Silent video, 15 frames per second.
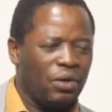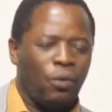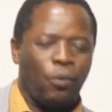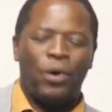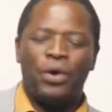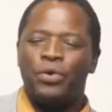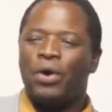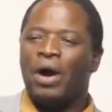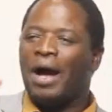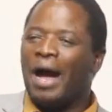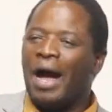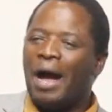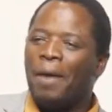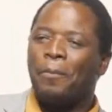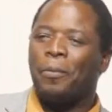When you are
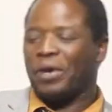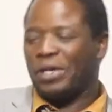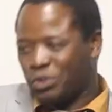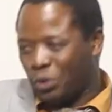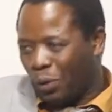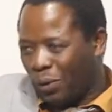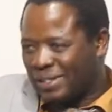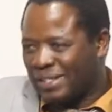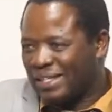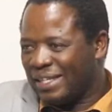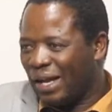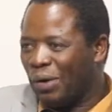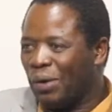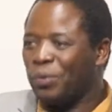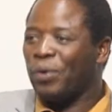up, rejoice in
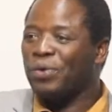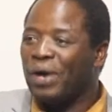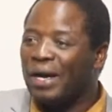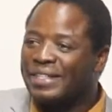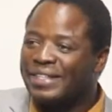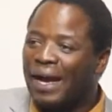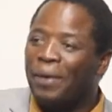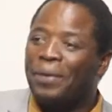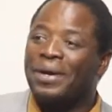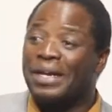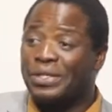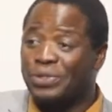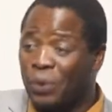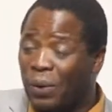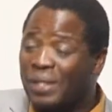the Lord. When you are down,
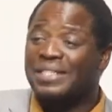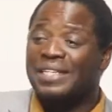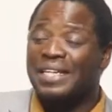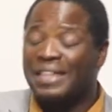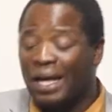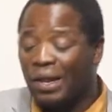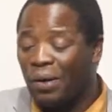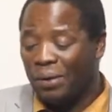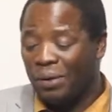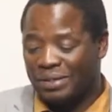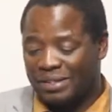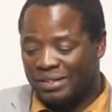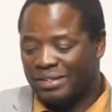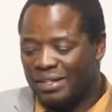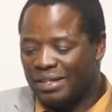rejoice in the
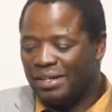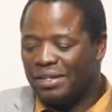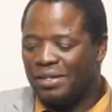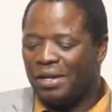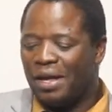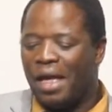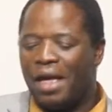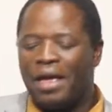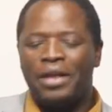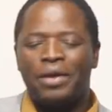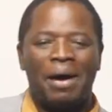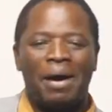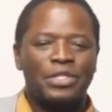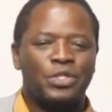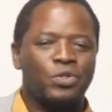Lord. It
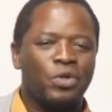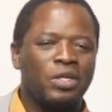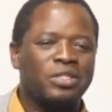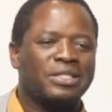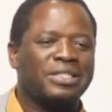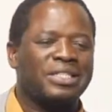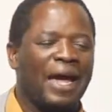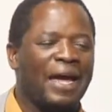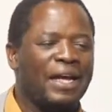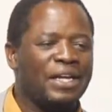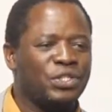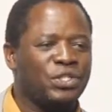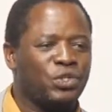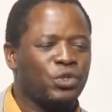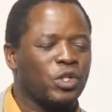must not
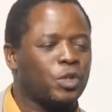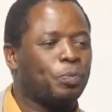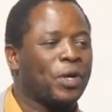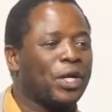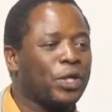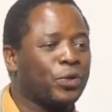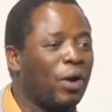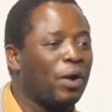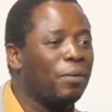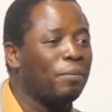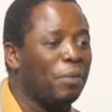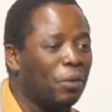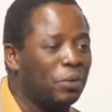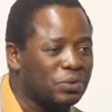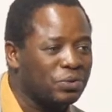change your spiritual
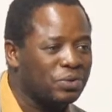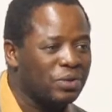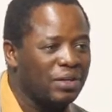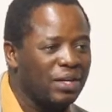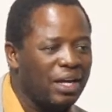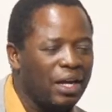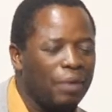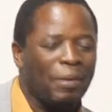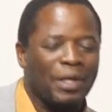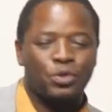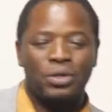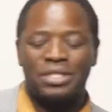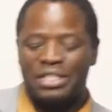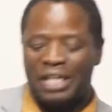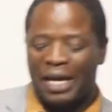mood, it must
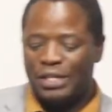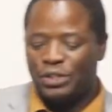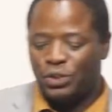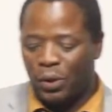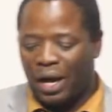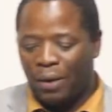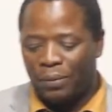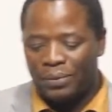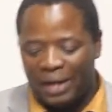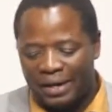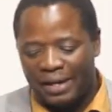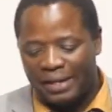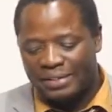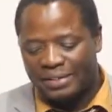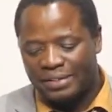not change your
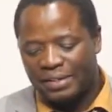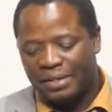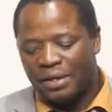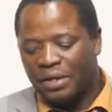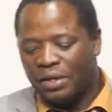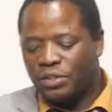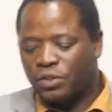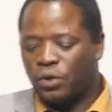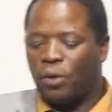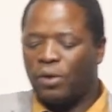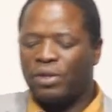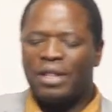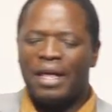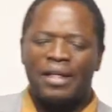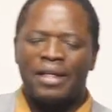countenance. So
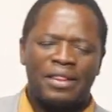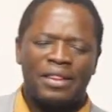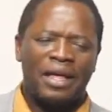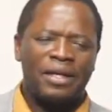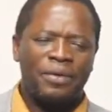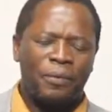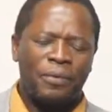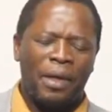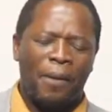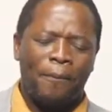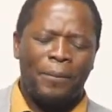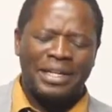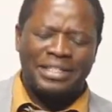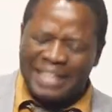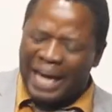they, they, there will
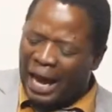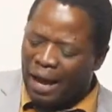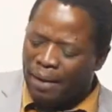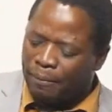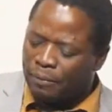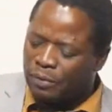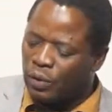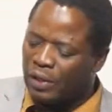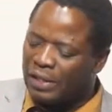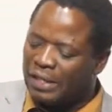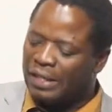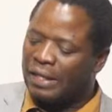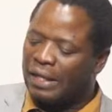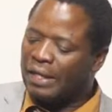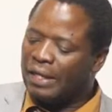be times
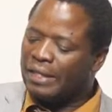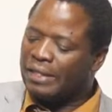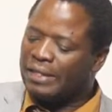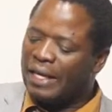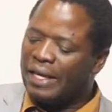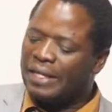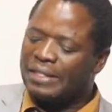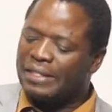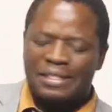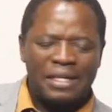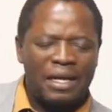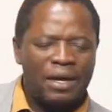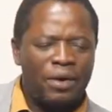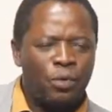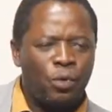when things,
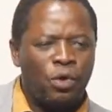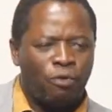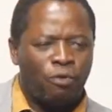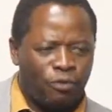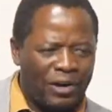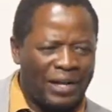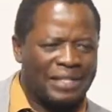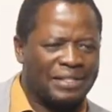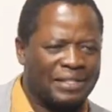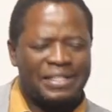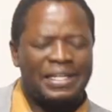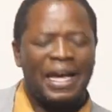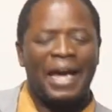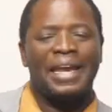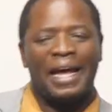when eh, your friends
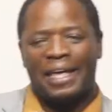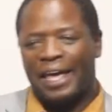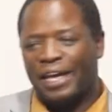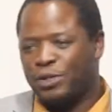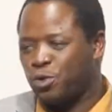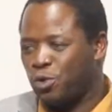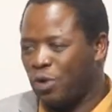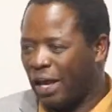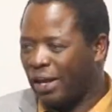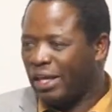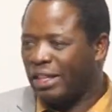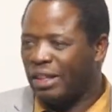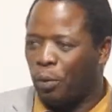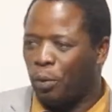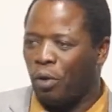turn against you, like
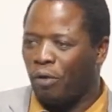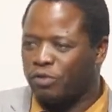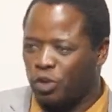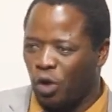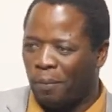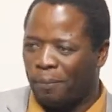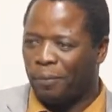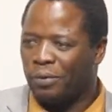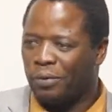in the book of Job.